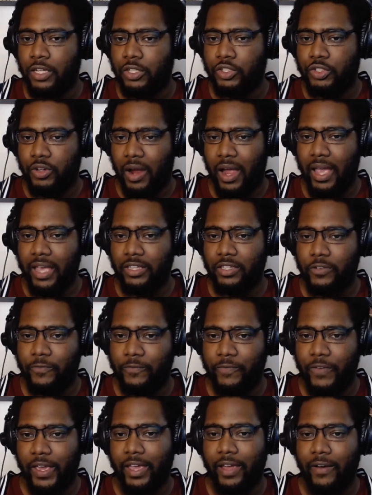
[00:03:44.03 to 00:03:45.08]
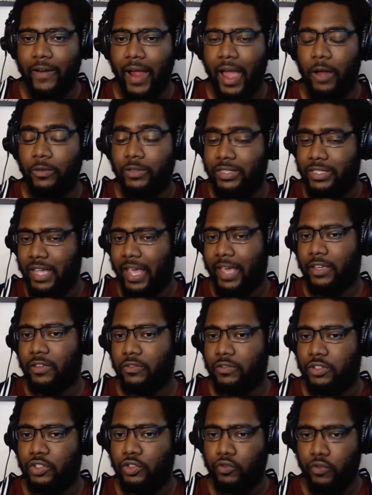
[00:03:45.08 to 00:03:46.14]
trying to figure out
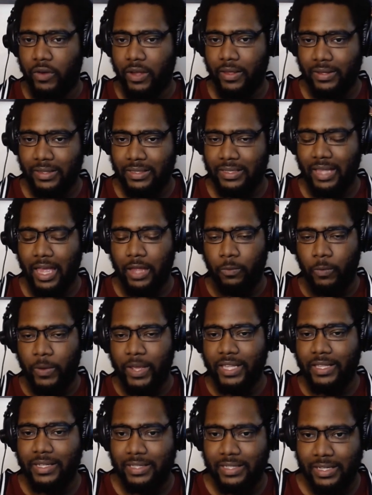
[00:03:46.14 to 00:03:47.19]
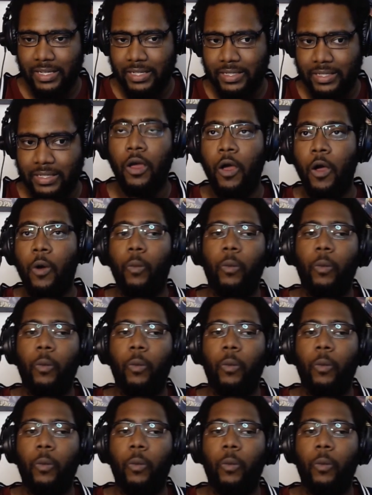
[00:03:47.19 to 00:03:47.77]
Deku's strengths and weaknesses,